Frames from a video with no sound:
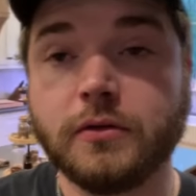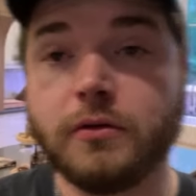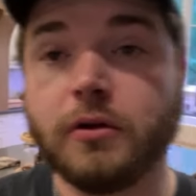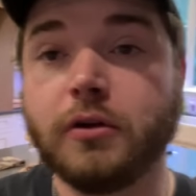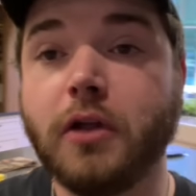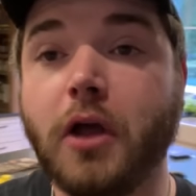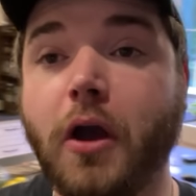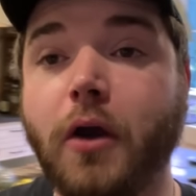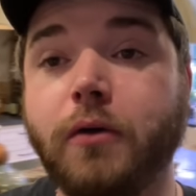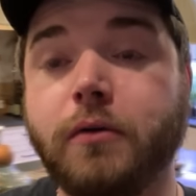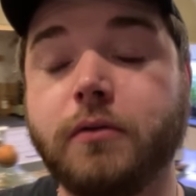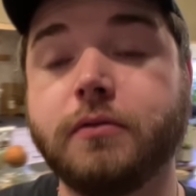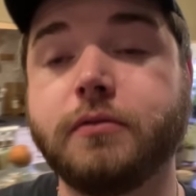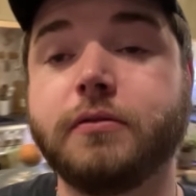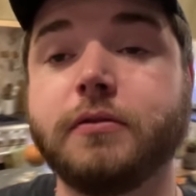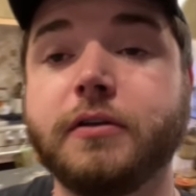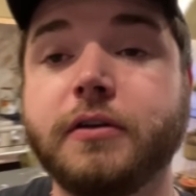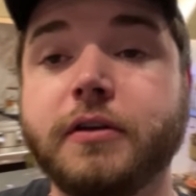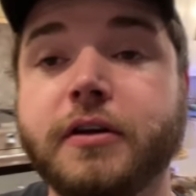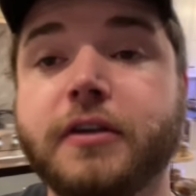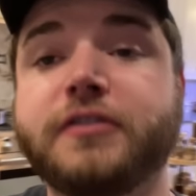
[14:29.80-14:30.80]
Hello,
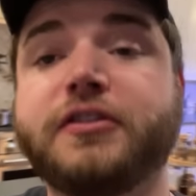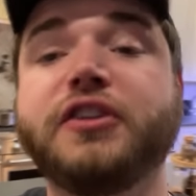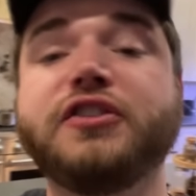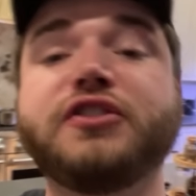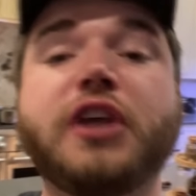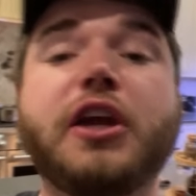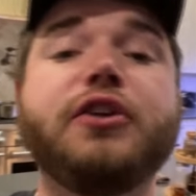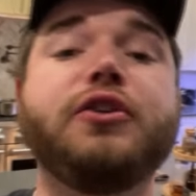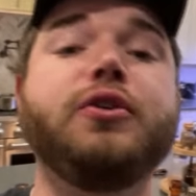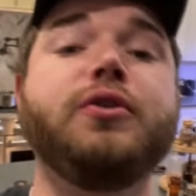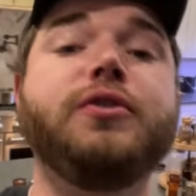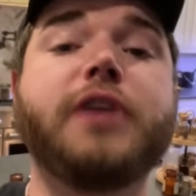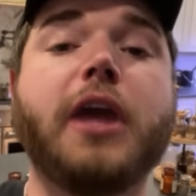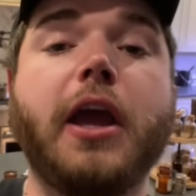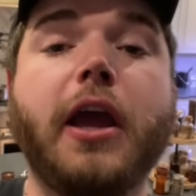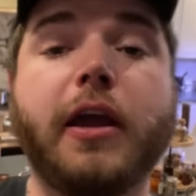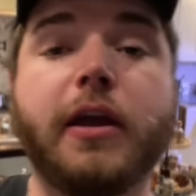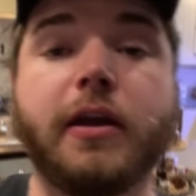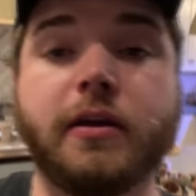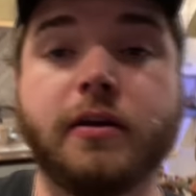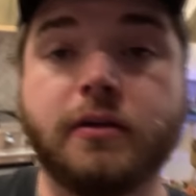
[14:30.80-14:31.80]
'tis a new
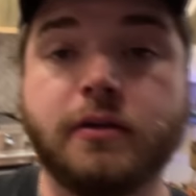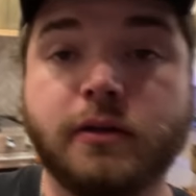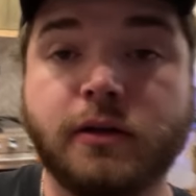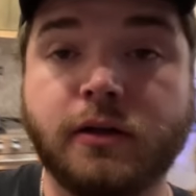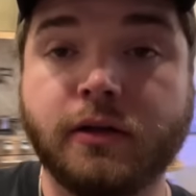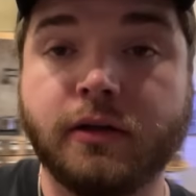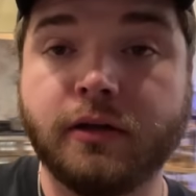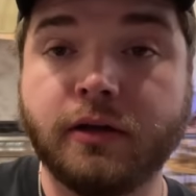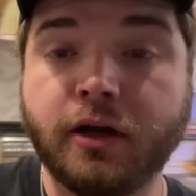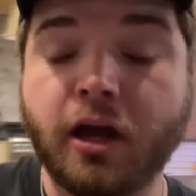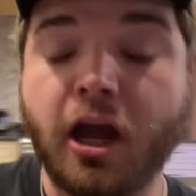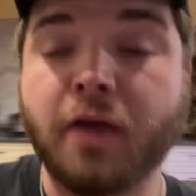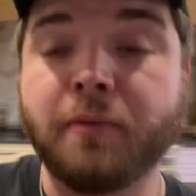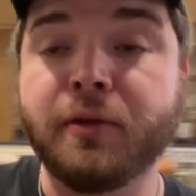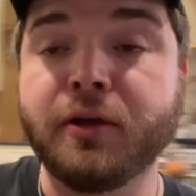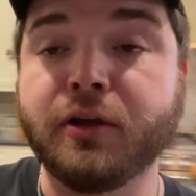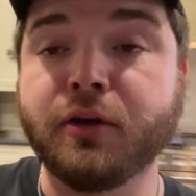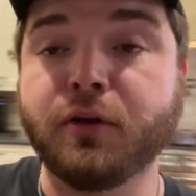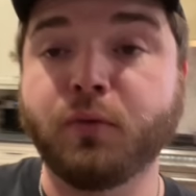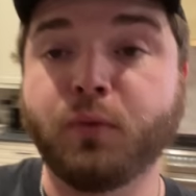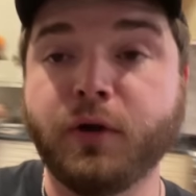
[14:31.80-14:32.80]
day. I'm
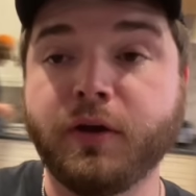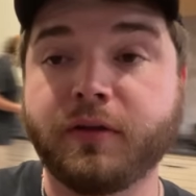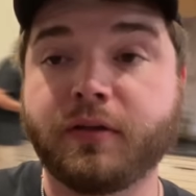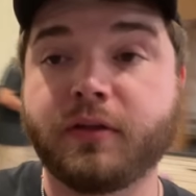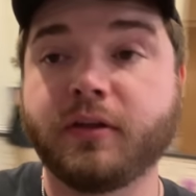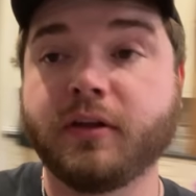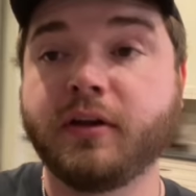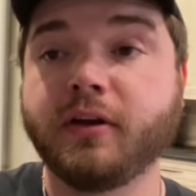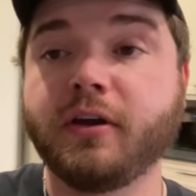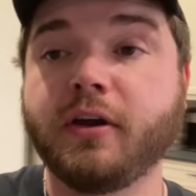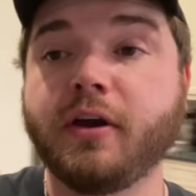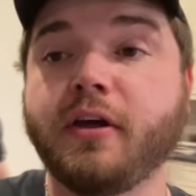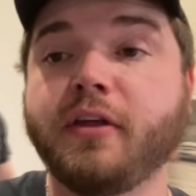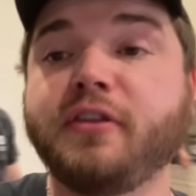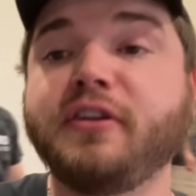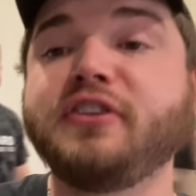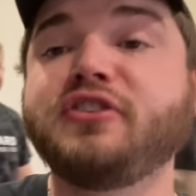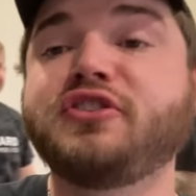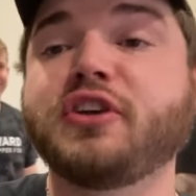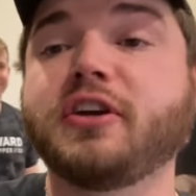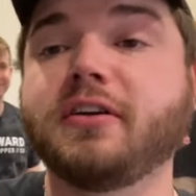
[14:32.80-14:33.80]
here with
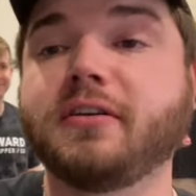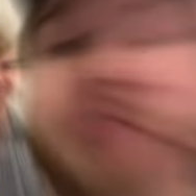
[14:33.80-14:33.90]
the ge